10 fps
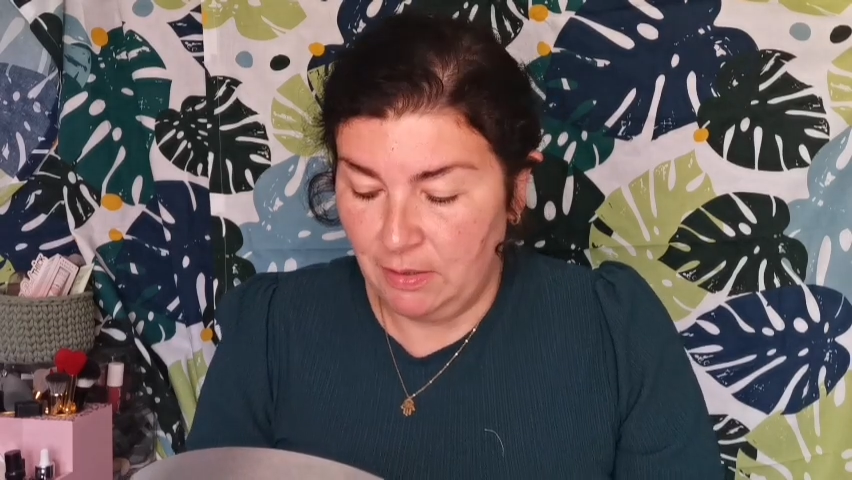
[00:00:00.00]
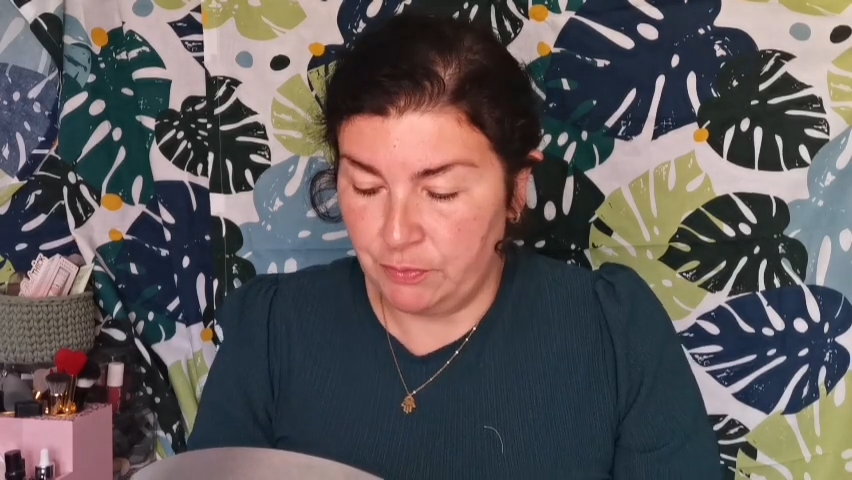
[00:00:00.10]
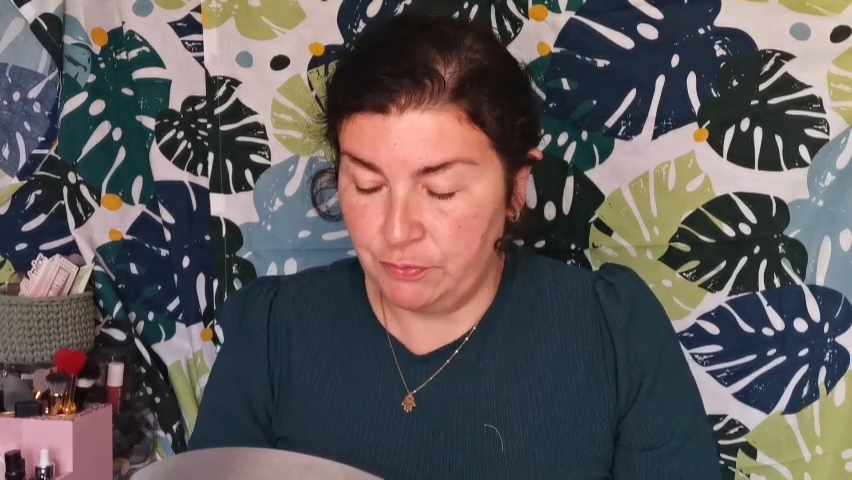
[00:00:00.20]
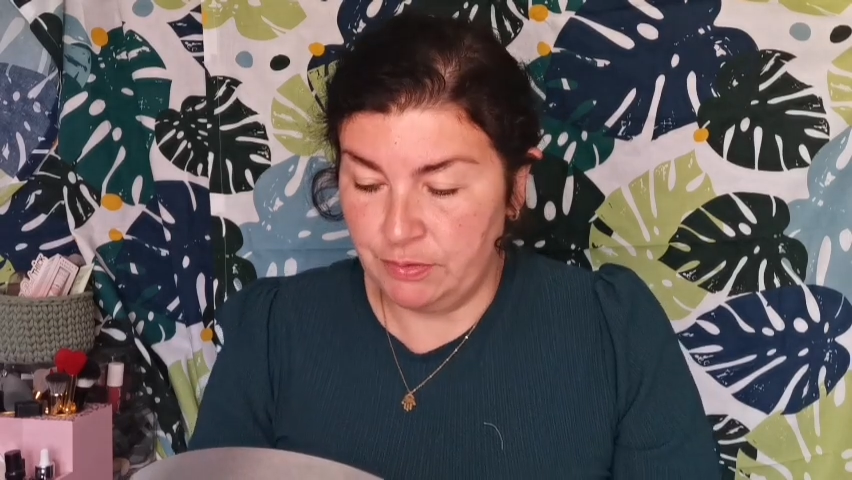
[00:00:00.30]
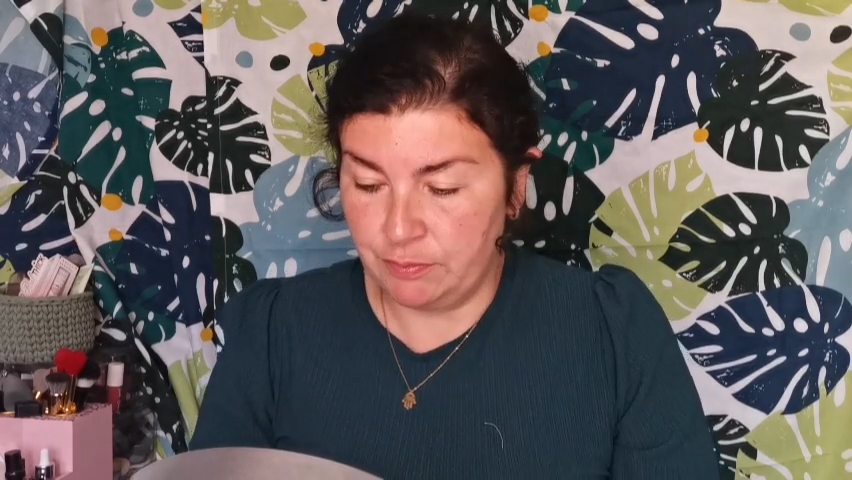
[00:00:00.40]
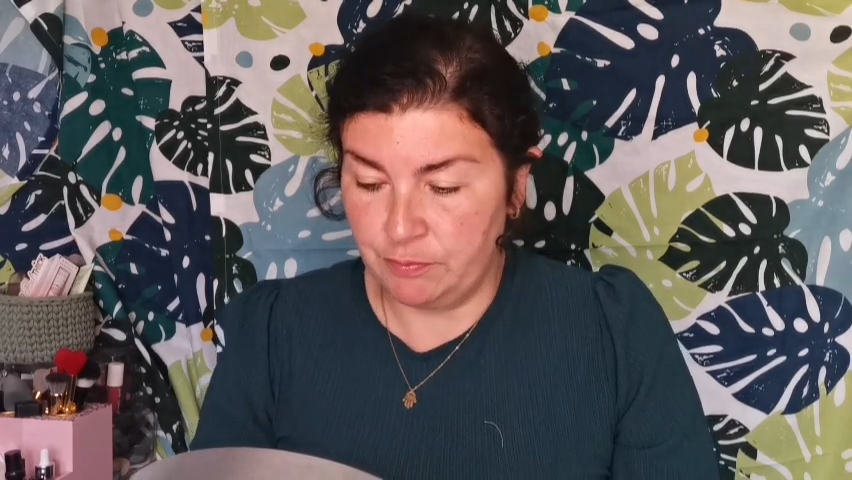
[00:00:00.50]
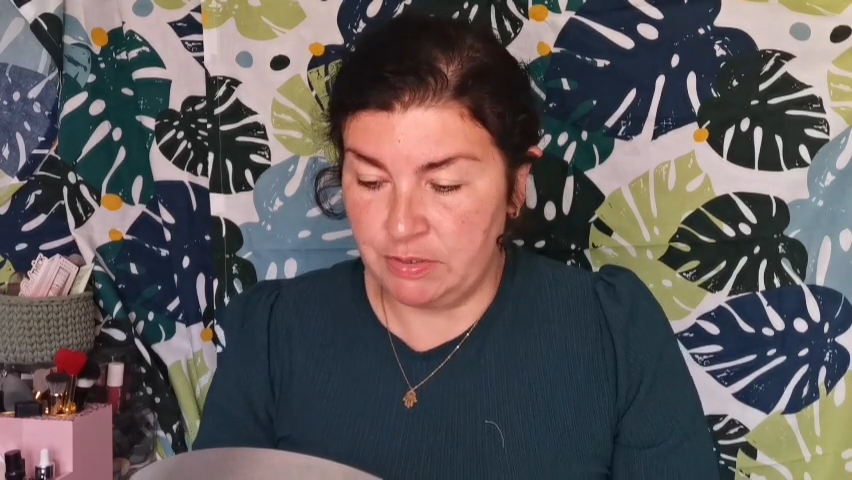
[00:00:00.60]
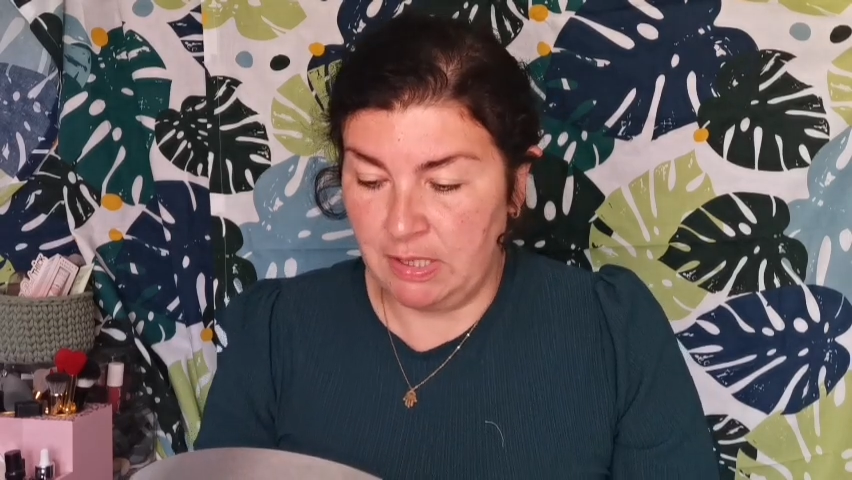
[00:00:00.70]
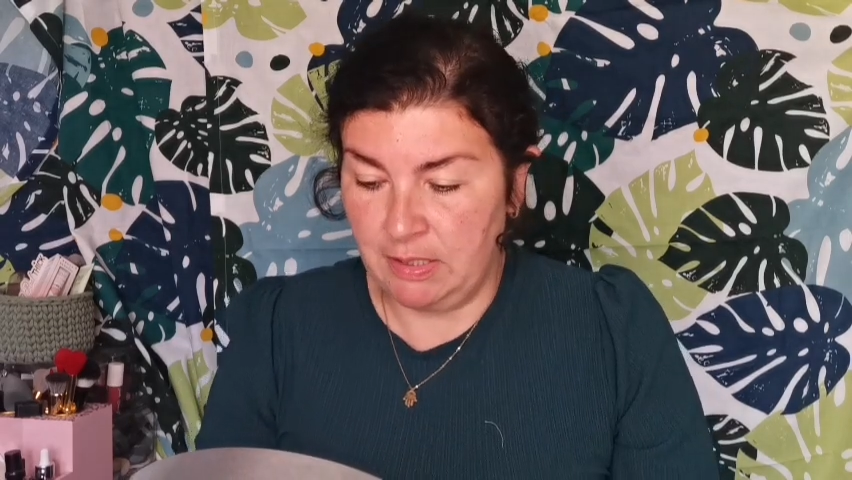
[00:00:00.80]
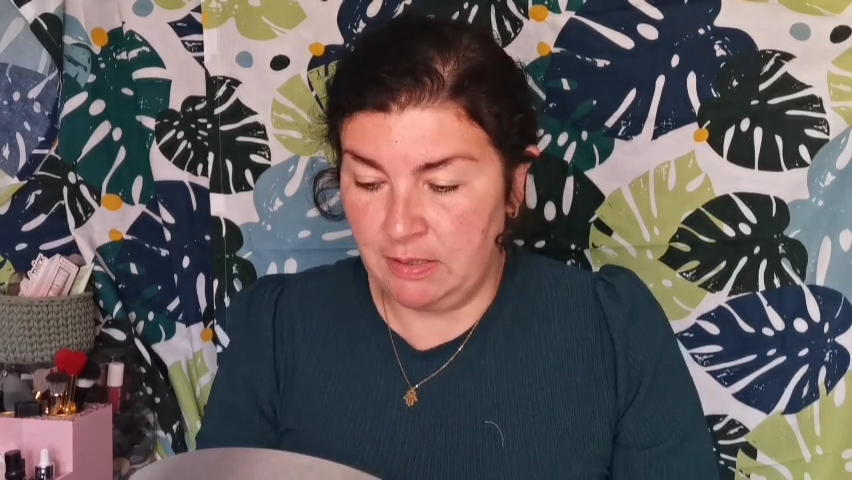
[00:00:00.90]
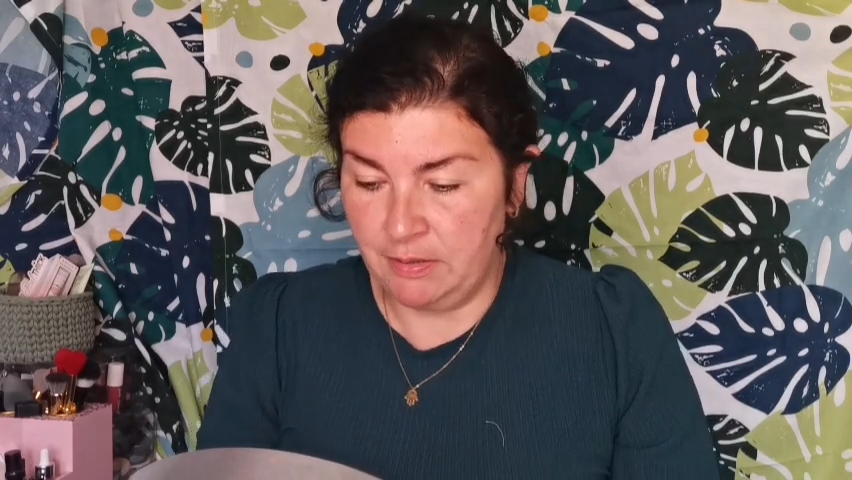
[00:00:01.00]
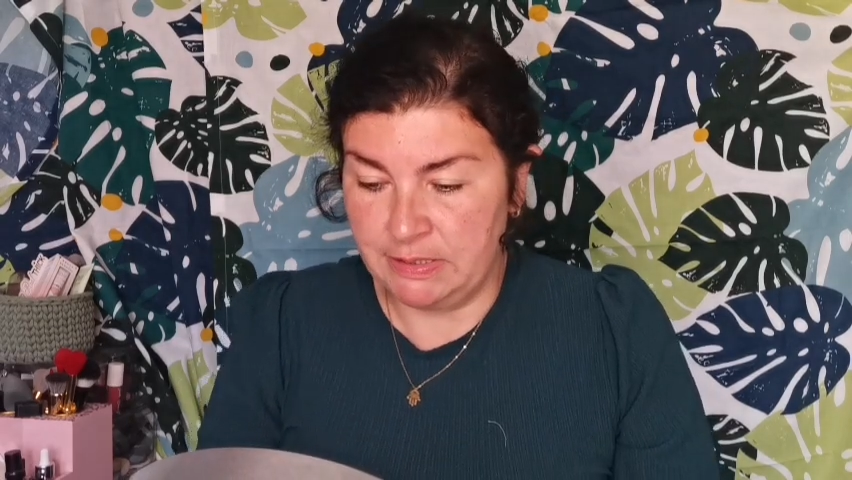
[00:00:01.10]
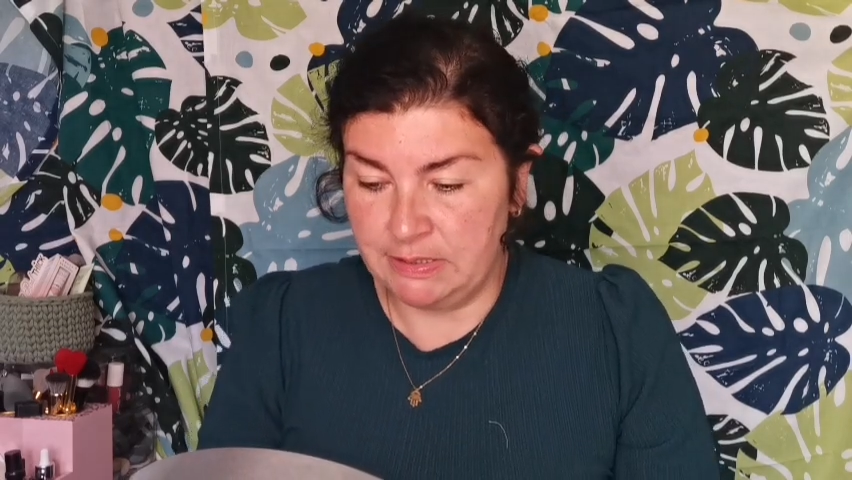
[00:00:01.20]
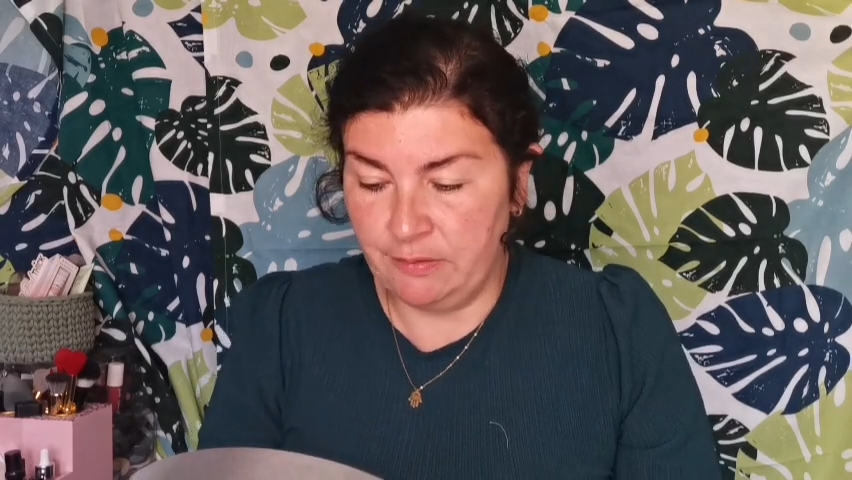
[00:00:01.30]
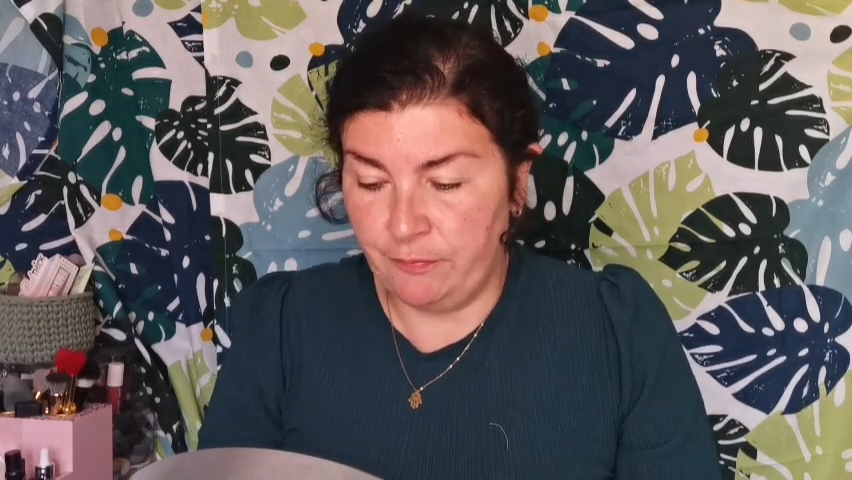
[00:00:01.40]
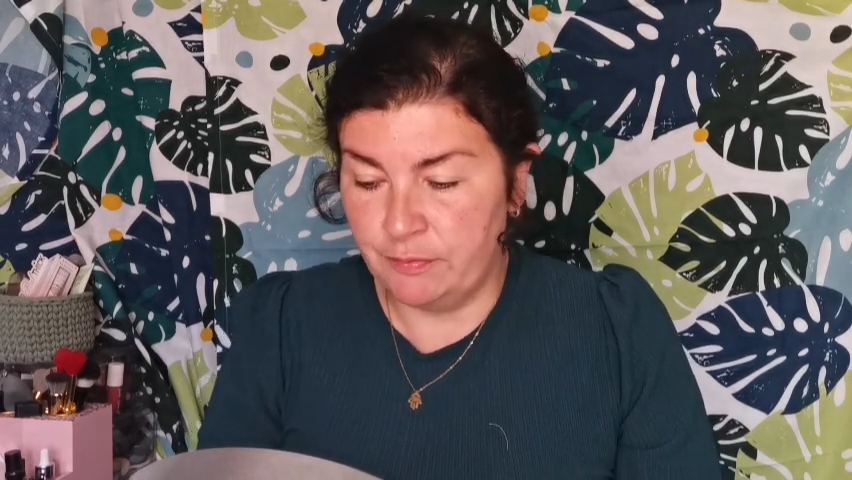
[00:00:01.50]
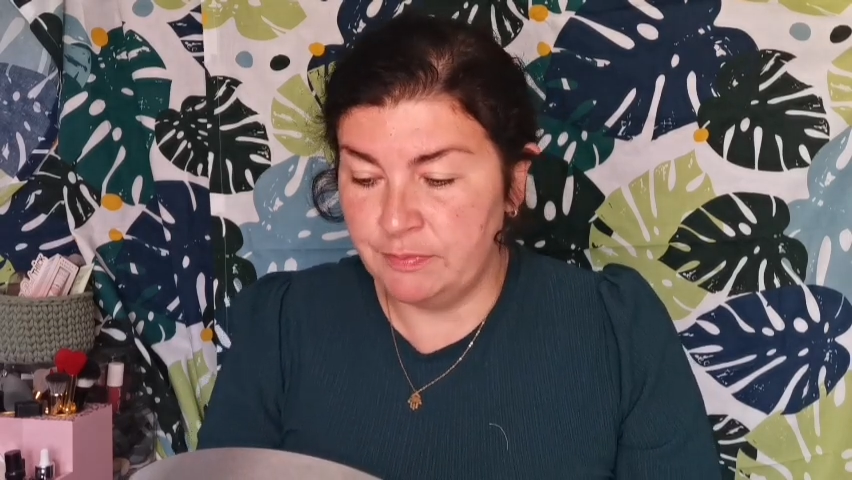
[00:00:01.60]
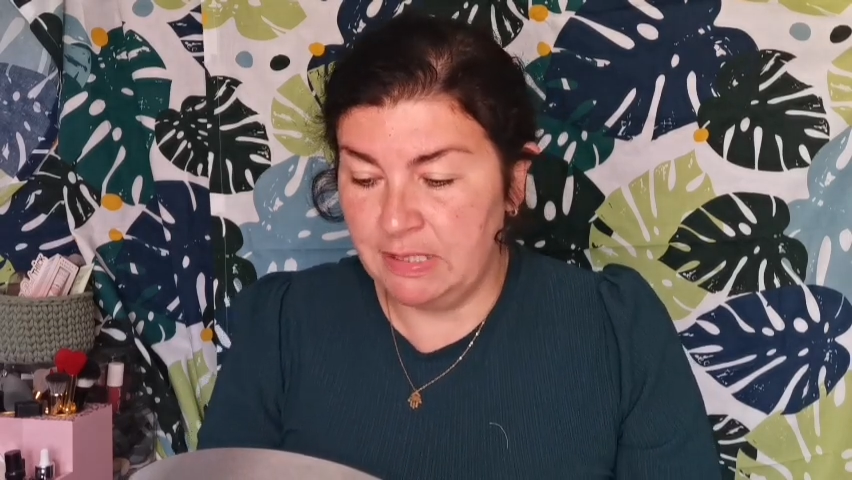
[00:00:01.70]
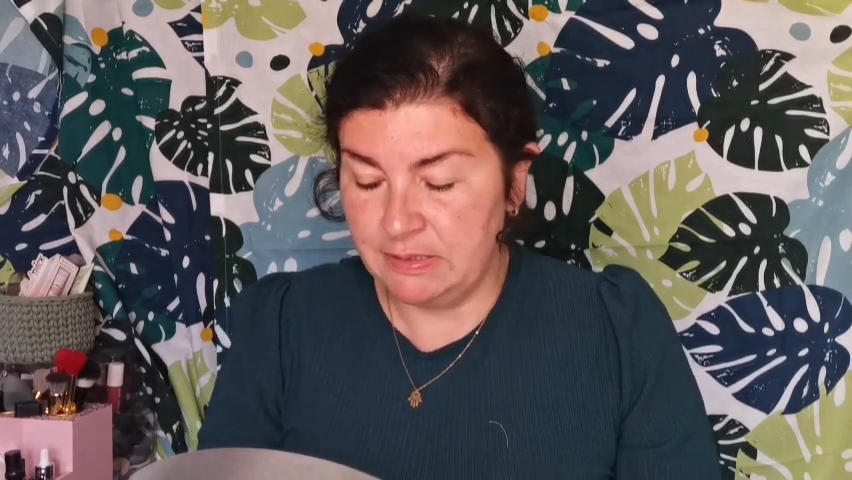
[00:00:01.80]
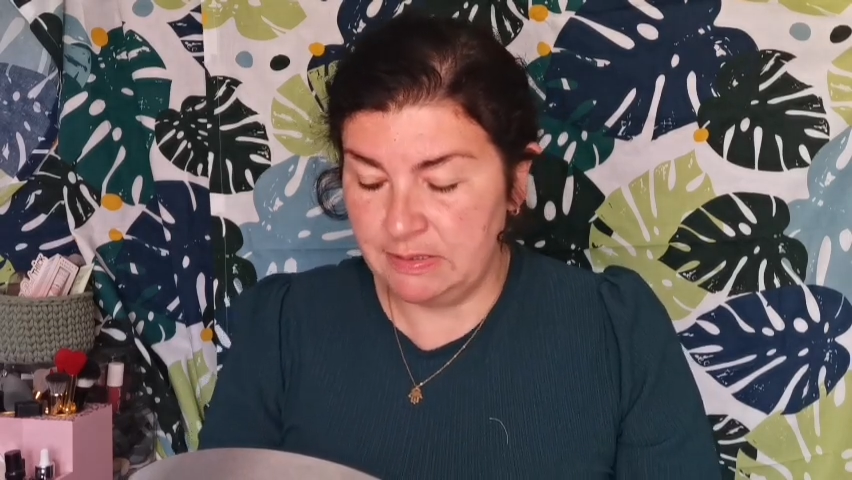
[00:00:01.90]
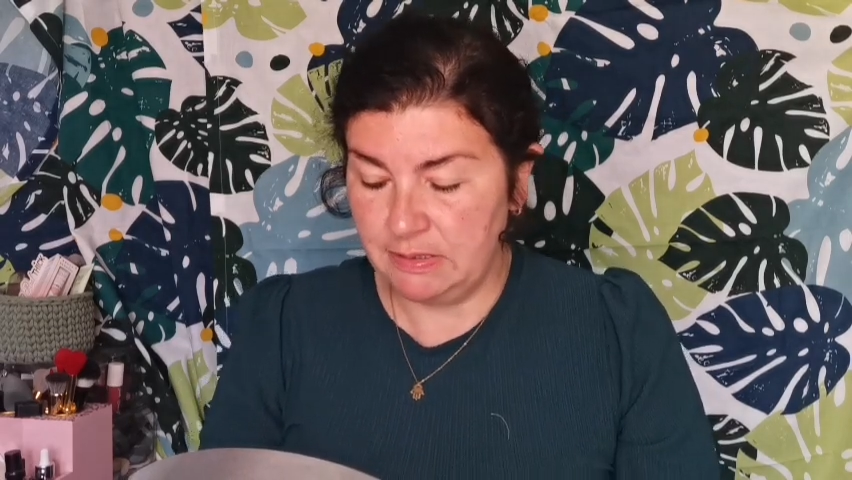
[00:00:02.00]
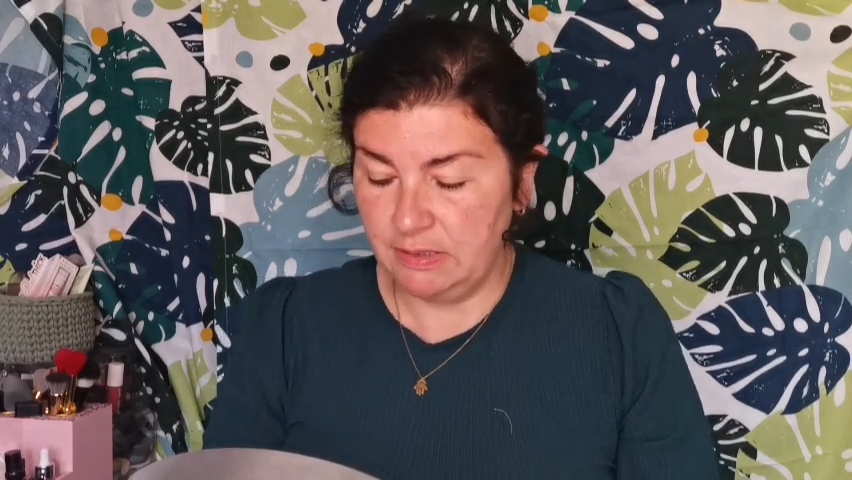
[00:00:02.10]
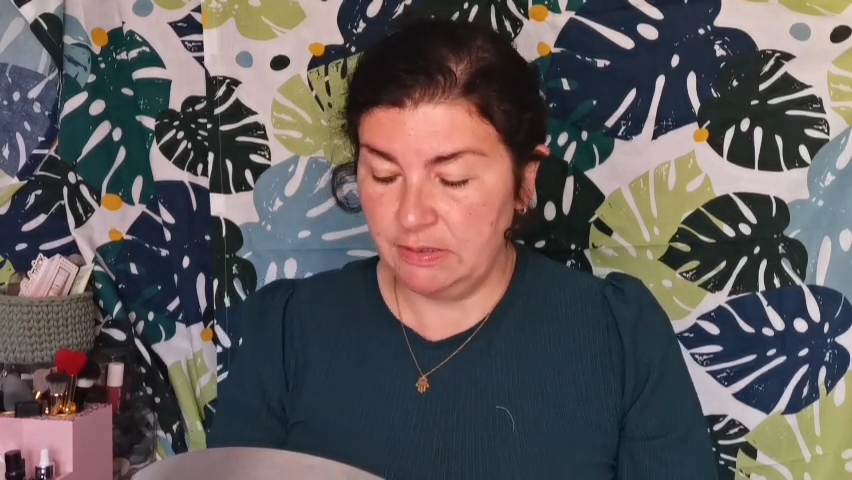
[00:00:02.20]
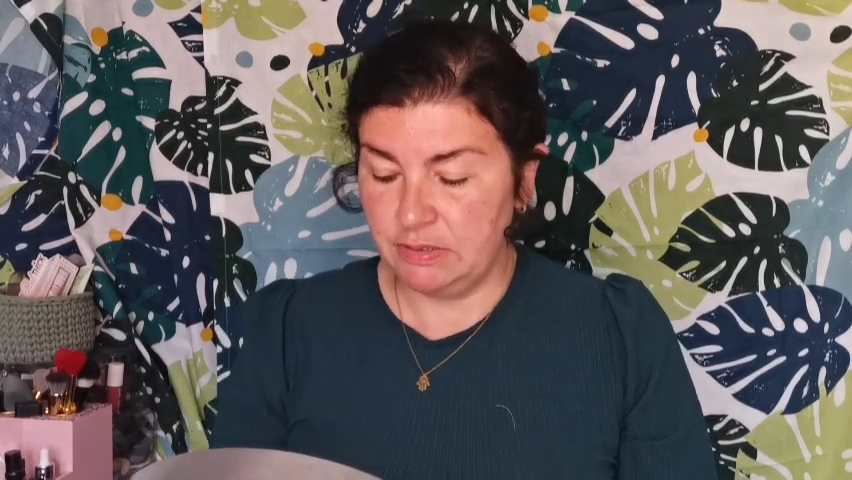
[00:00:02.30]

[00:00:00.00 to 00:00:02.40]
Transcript: goodies which I received from Darcy.